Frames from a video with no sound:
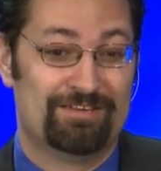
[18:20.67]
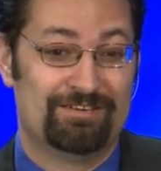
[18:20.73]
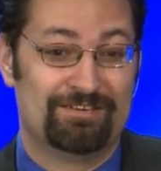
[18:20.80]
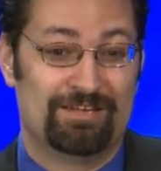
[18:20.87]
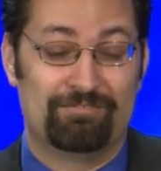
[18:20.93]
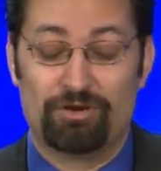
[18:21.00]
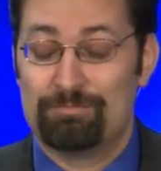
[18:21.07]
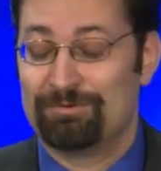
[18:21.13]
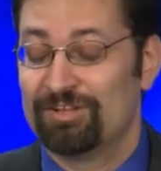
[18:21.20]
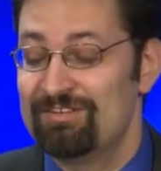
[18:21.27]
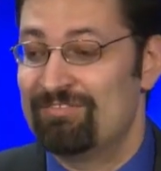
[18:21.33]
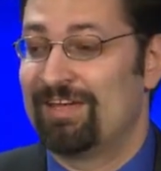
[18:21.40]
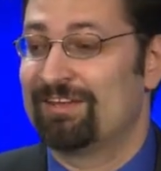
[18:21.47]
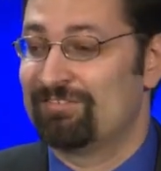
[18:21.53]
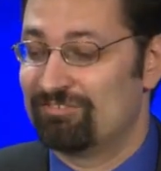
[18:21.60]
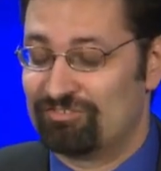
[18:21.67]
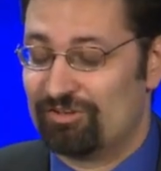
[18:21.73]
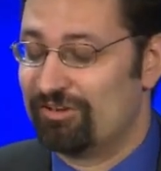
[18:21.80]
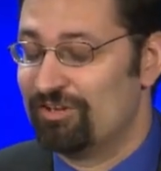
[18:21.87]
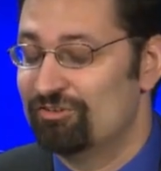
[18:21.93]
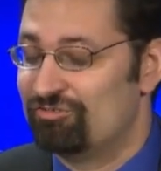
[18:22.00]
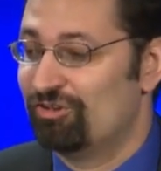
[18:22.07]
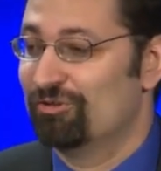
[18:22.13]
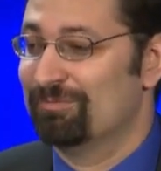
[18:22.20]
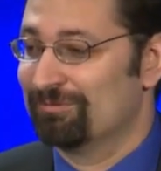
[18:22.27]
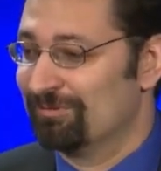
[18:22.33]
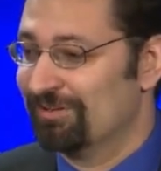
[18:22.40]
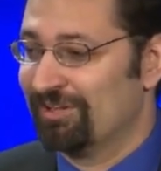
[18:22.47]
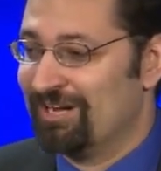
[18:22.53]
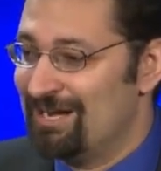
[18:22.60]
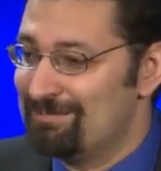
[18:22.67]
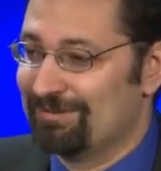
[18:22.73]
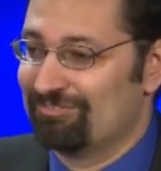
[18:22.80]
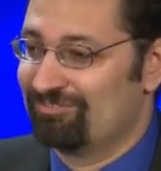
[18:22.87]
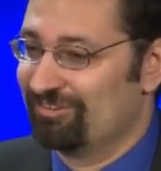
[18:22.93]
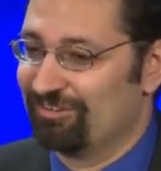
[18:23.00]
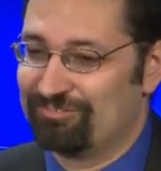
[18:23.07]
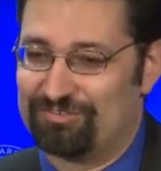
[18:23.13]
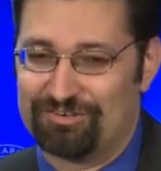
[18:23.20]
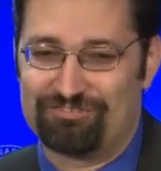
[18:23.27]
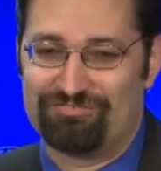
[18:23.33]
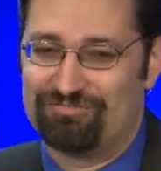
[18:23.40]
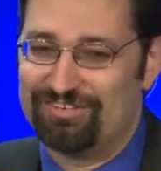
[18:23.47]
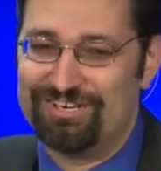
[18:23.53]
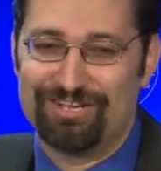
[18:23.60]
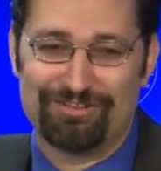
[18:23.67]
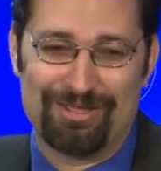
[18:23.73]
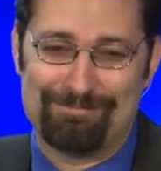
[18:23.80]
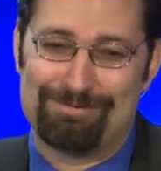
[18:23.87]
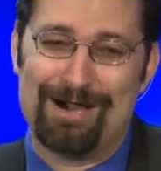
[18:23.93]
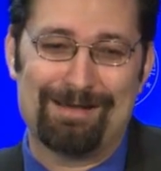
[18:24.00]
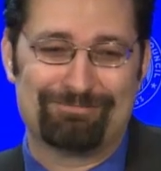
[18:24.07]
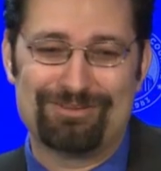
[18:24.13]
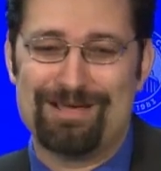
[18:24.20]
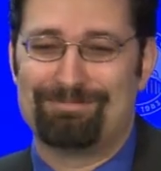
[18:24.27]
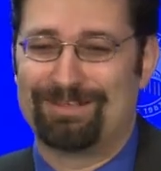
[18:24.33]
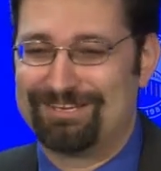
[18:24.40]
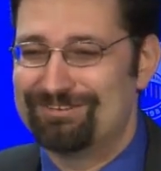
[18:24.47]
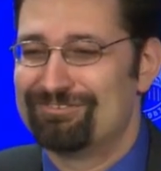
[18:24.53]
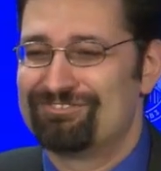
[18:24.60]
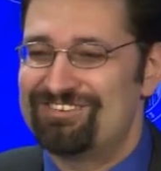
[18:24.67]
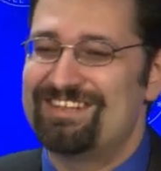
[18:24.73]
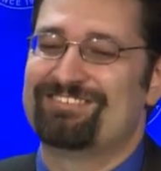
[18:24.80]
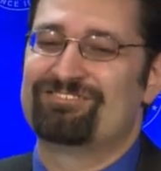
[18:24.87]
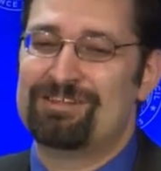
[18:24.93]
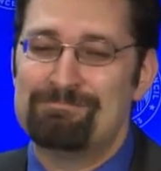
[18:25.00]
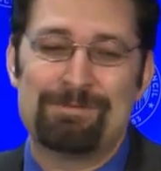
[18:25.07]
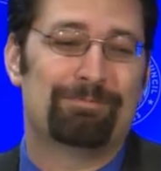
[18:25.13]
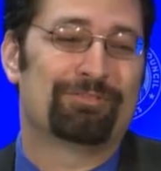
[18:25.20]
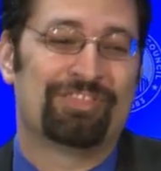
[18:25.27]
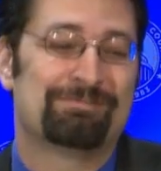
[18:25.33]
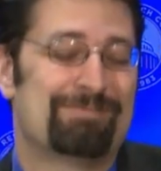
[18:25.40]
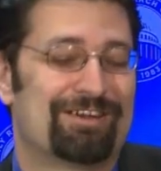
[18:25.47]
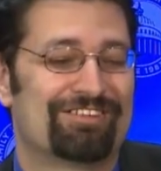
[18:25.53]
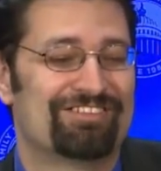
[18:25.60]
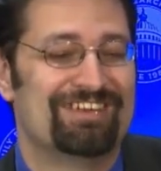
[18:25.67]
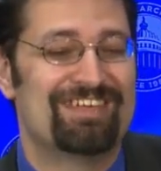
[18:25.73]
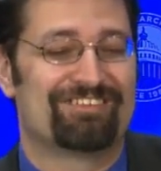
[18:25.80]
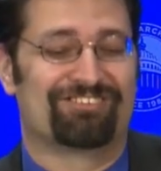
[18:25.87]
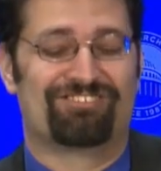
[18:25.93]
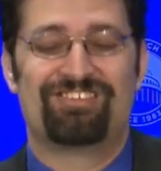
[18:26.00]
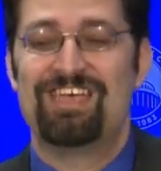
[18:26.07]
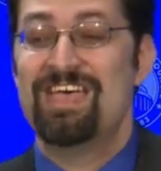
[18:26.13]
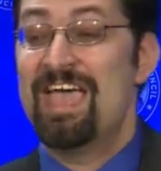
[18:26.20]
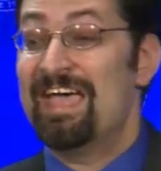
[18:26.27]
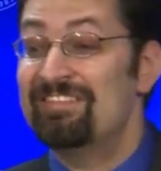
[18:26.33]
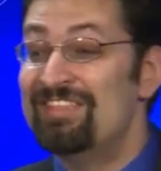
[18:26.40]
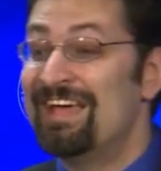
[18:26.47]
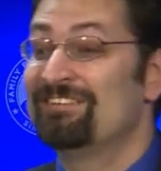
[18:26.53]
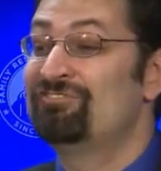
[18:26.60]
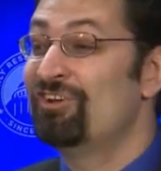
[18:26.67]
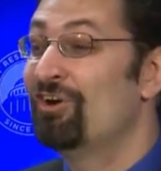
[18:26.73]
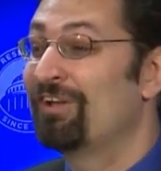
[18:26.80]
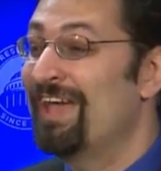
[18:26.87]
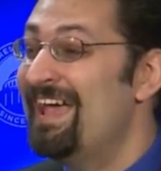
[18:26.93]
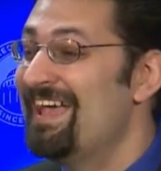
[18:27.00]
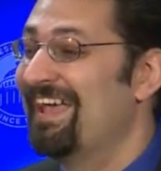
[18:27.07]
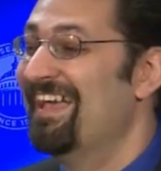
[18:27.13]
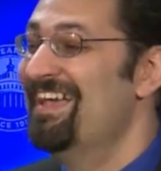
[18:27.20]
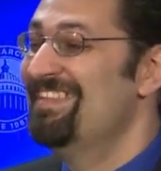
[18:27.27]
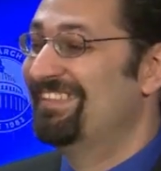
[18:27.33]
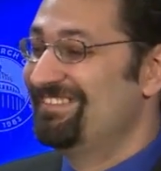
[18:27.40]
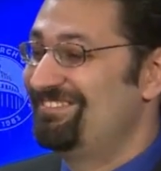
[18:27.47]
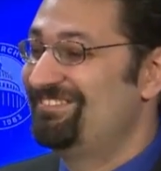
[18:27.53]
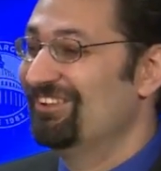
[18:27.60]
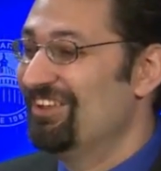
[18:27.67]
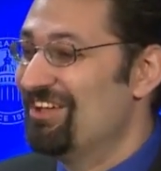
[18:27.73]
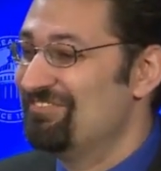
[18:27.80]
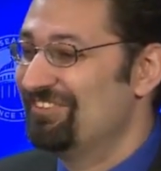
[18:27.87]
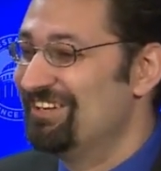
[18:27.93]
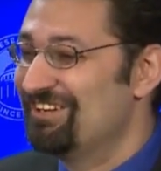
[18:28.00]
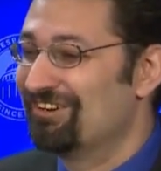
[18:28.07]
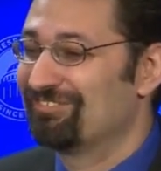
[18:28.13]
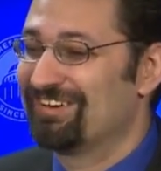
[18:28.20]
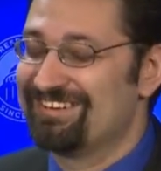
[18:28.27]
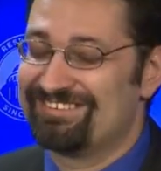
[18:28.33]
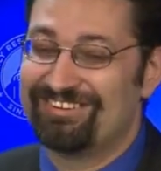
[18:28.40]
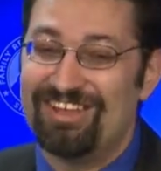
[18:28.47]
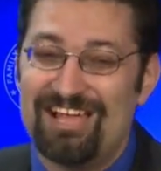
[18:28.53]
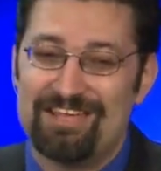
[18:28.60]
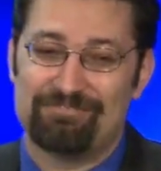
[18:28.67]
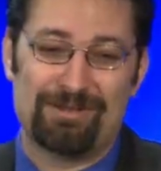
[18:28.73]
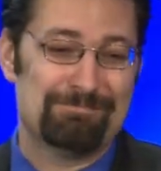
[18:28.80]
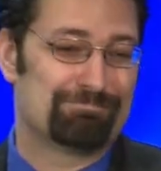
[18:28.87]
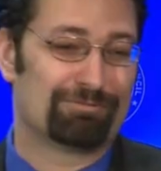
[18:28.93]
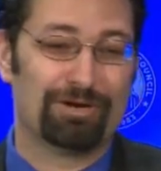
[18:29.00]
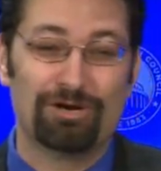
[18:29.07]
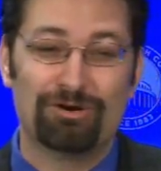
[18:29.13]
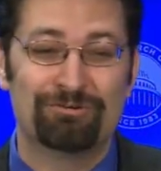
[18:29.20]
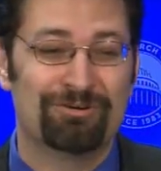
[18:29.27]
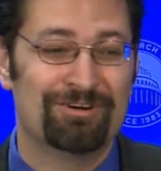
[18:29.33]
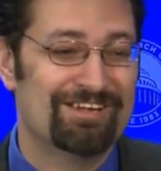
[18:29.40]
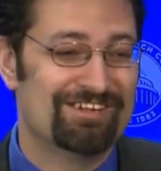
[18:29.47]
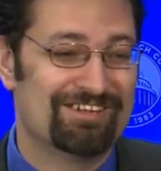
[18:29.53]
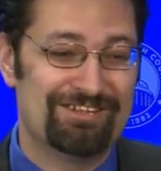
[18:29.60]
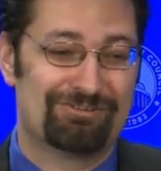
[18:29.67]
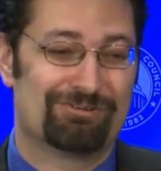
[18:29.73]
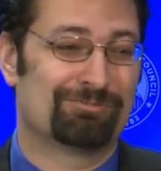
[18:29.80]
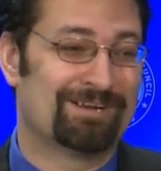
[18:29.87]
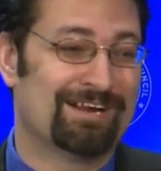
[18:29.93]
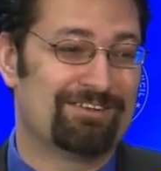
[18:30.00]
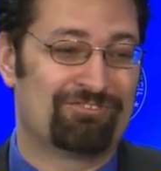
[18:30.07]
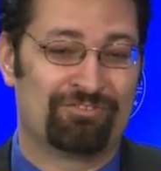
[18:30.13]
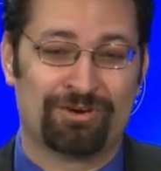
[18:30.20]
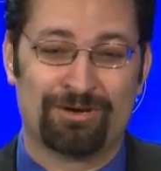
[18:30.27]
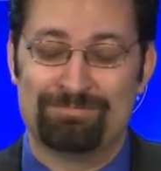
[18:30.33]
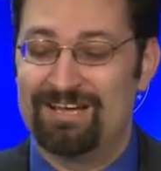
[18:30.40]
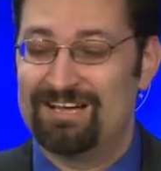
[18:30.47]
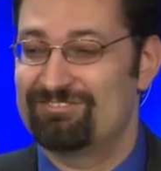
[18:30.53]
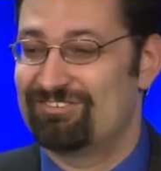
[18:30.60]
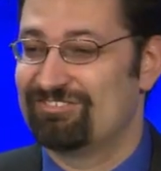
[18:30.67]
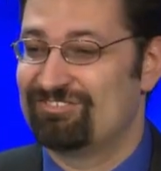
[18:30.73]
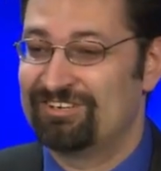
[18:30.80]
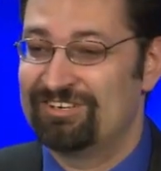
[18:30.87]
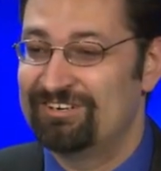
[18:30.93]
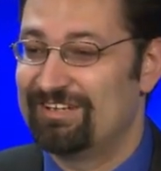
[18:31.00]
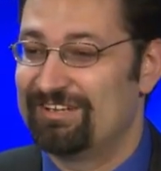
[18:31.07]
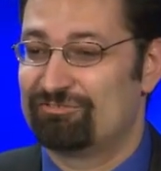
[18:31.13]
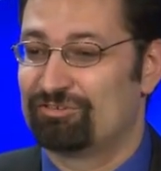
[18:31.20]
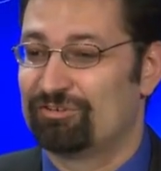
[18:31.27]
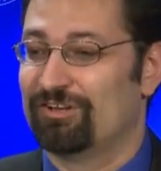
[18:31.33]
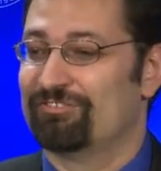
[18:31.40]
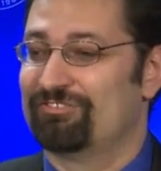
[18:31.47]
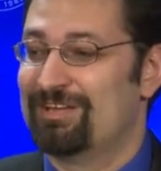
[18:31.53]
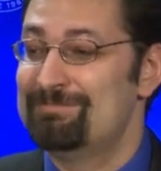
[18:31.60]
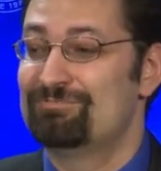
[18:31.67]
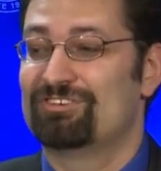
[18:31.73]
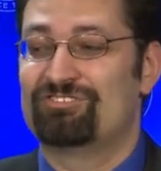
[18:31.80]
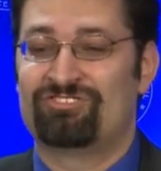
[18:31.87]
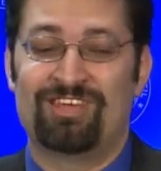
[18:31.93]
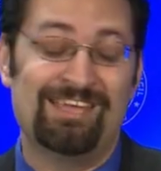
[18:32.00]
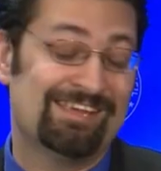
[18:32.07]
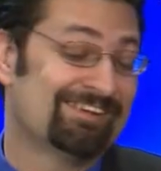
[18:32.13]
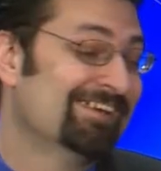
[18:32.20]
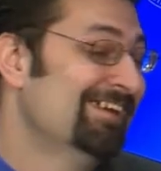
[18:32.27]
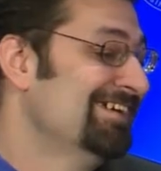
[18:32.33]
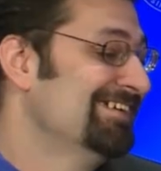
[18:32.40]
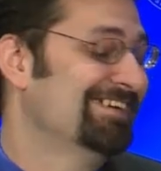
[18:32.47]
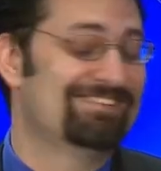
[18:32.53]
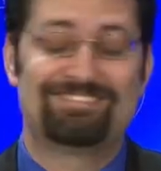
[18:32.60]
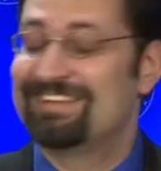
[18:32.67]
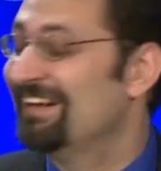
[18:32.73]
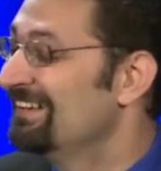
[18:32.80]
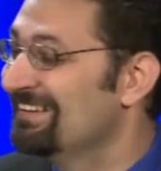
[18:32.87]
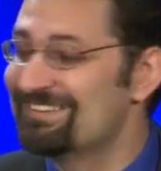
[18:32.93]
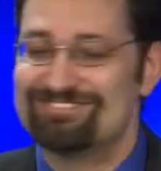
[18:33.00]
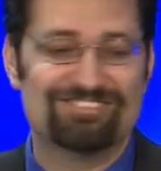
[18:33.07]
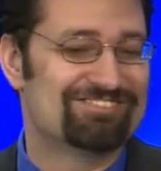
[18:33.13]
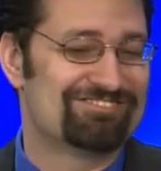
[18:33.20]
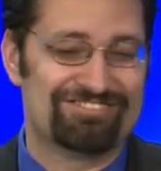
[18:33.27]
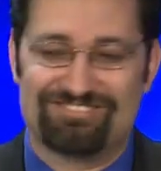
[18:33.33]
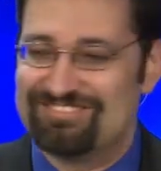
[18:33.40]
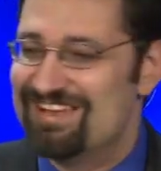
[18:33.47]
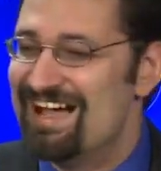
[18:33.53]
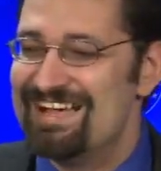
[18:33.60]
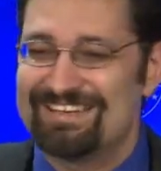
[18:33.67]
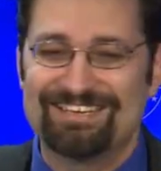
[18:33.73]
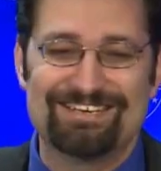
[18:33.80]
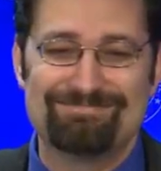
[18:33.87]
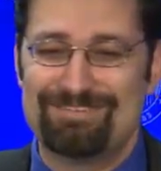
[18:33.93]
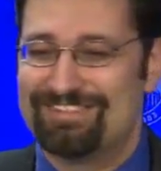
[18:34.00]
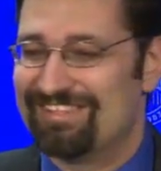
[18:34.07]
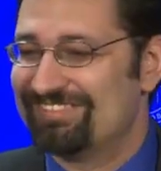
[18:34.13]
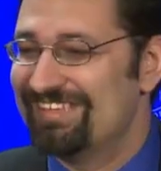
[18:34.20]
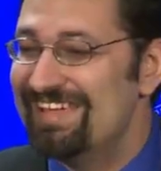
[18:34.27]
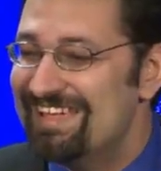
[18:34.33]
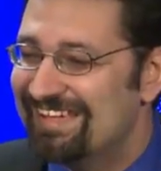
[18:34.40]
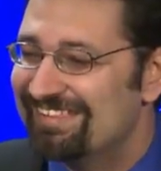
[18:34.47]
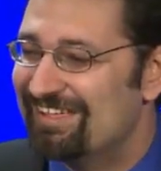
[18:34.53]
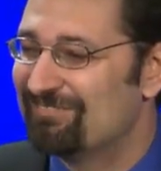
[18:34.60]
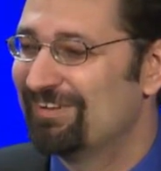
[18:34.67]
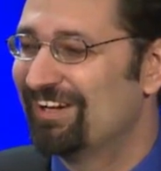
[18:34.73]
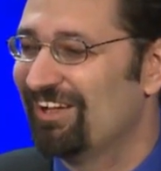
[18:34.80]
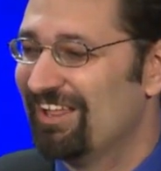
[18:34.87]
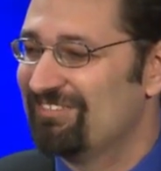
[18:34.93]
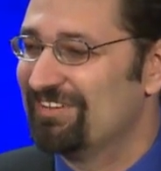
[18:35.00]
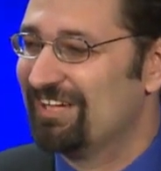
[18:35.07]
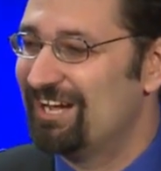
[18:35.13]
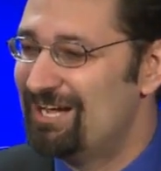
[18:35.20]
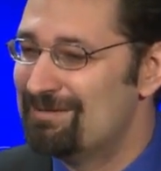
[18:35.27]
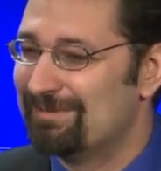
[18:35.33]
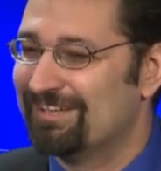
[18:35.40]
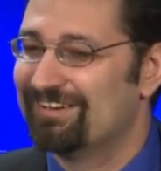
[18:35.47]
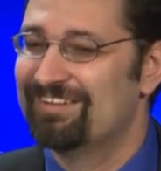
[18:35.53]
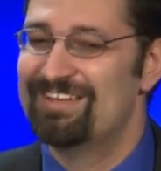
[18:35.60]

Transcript: If you don't believe that, you can just go to YouTube and read the comments under the first video that pops up. Like, you'll see, some people think better than others. And that's okay. They still have an equal right to life. I'm pro-equal rights for obnoxious internet trolls. I'm just saying intelligence is not going to be the thing that we all have in common